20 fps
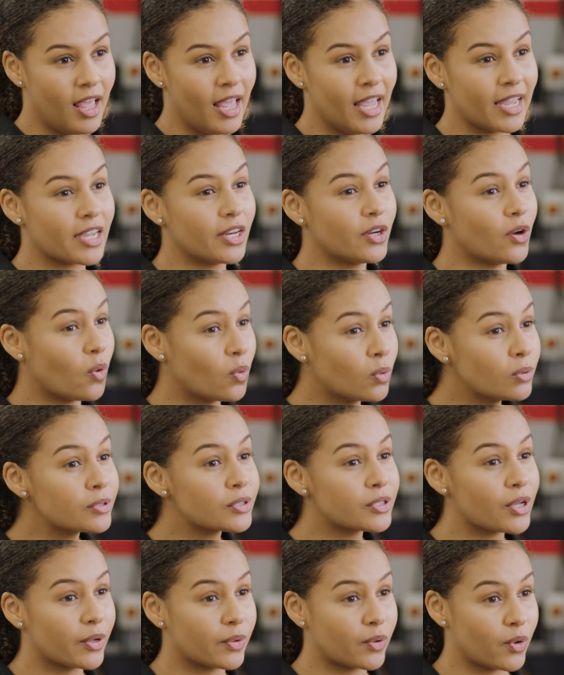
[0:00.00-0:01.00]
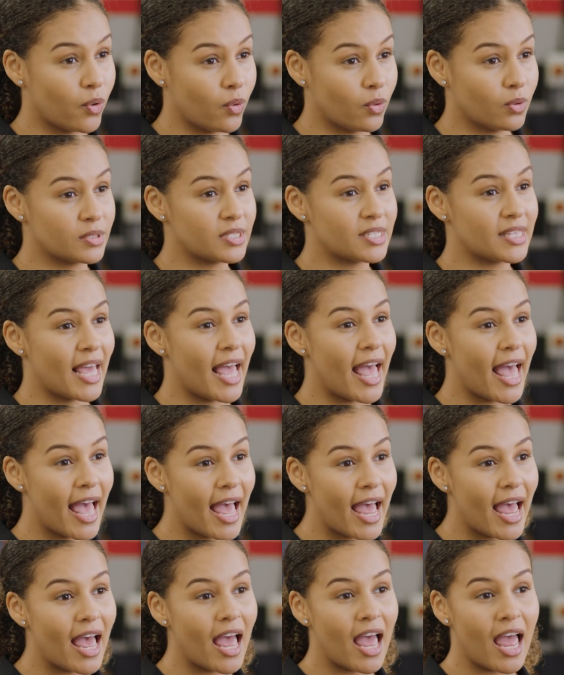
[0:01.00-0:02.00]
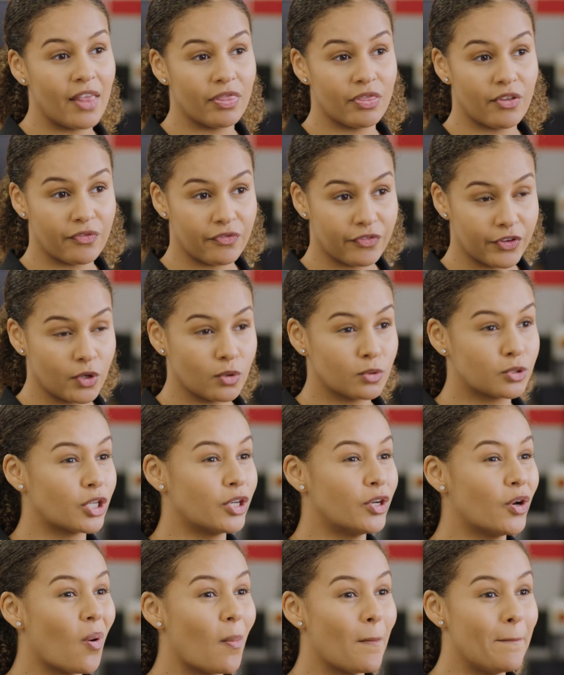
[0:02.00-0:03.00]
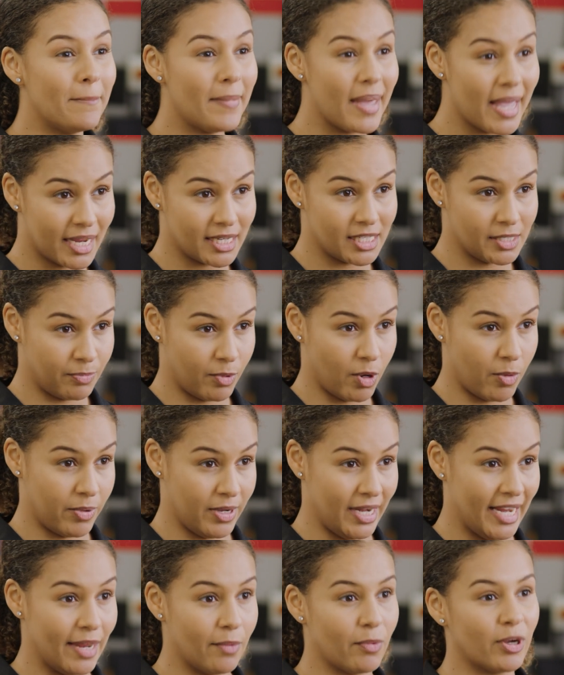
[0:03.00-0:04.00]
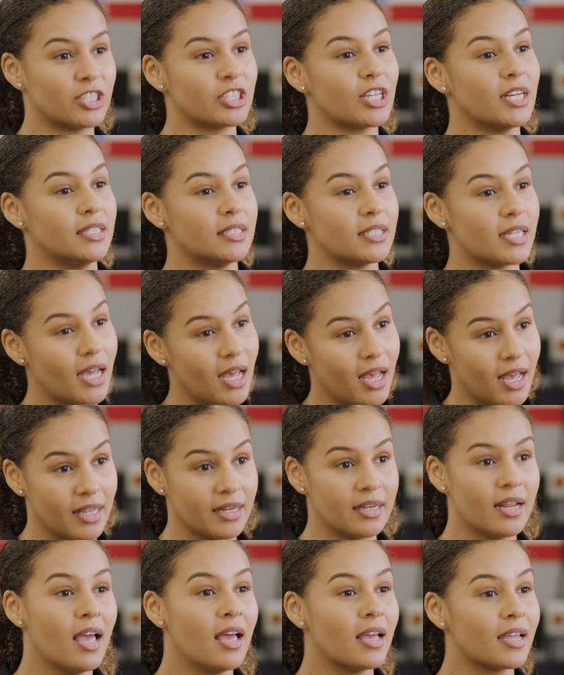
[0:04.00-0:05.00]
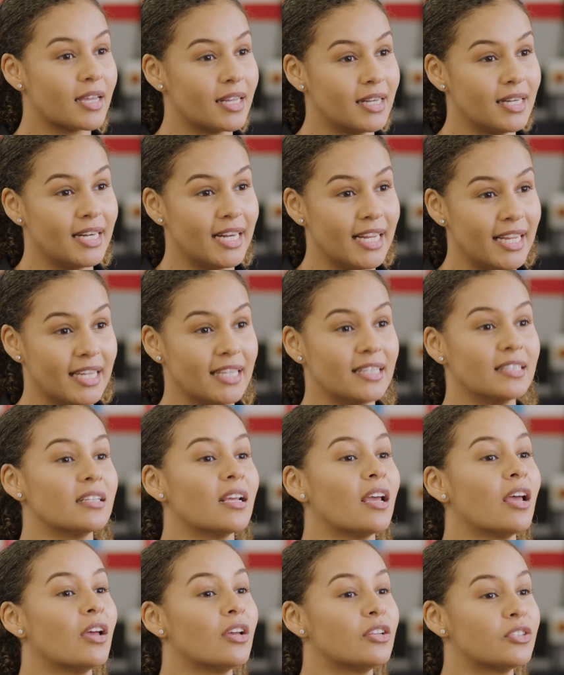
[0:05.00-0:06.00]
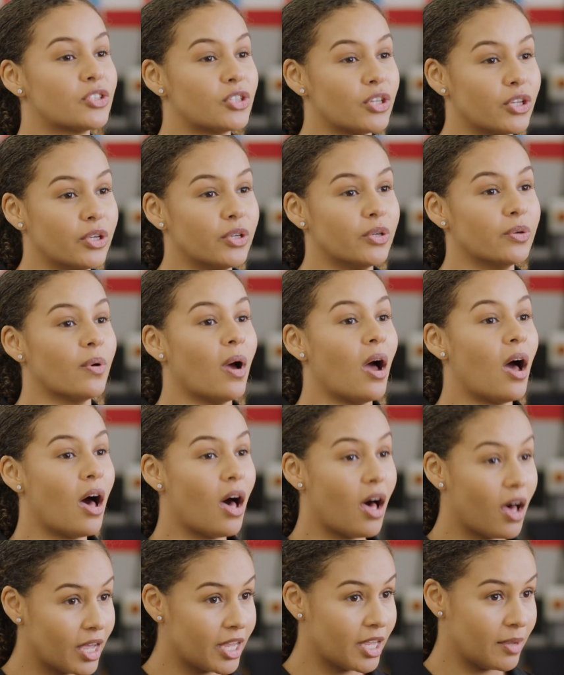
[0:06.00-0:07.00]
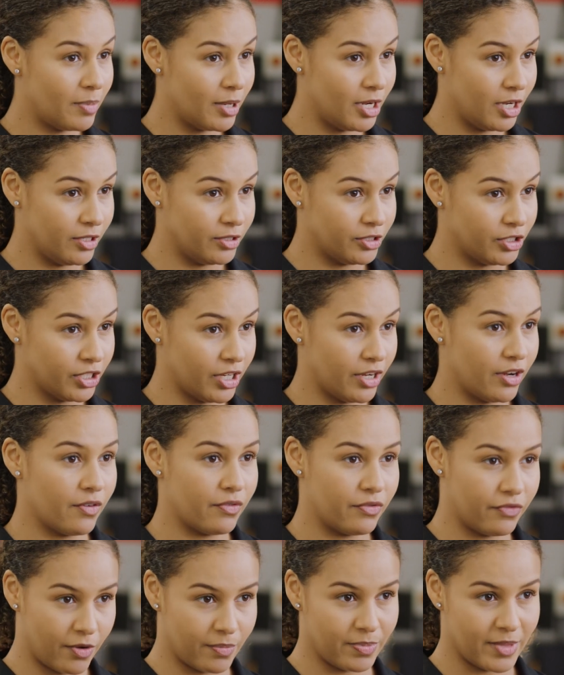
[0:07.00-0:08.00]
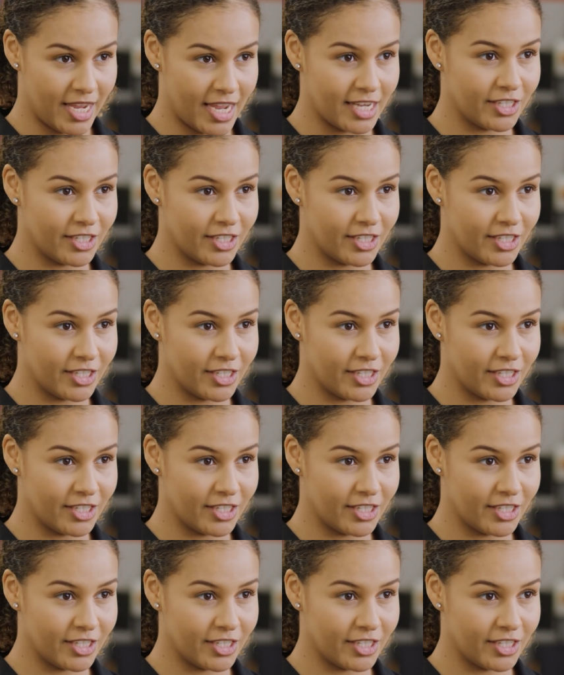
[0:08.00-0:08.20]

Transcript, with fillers: It can also cause the air and the fuel to not mix properly, which in turn can lead to higher pollution from the